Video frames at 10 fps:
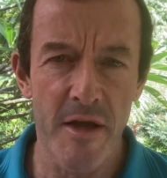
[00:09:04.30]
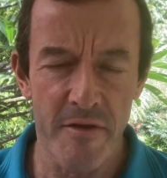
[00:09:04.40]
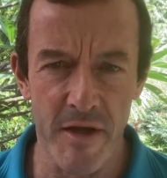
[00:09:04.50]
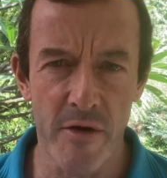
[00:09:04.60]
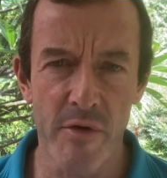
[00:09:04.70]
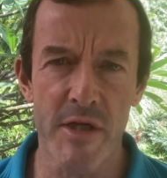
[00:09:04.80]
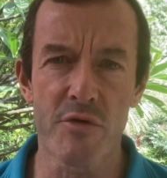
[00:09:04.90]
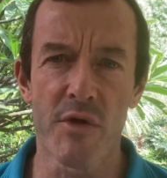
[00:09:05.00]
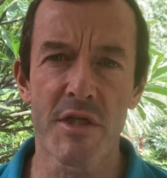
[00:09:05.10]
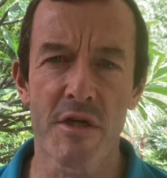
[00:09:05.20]
The increased
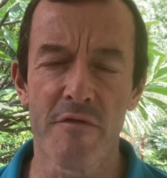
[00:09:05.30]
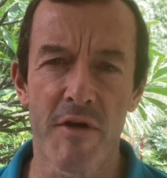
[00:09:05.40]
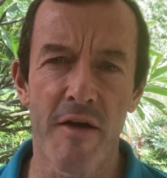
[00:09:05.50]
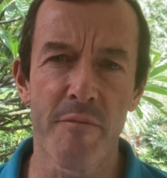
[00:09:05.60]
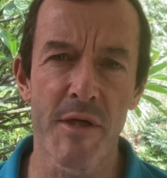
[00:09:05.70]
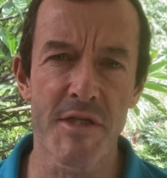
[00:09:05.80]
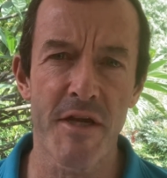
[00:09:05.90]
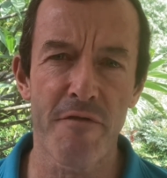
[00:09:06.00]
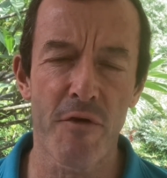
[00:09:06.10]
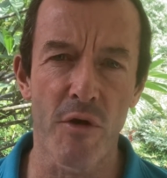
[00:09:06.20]
risk of government
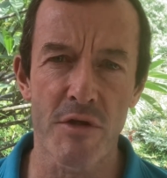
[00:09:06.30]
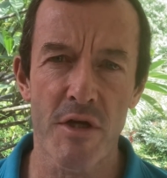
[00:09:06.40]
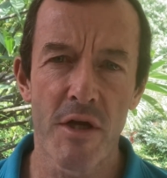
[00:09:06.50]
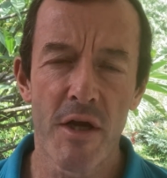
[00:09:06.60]
default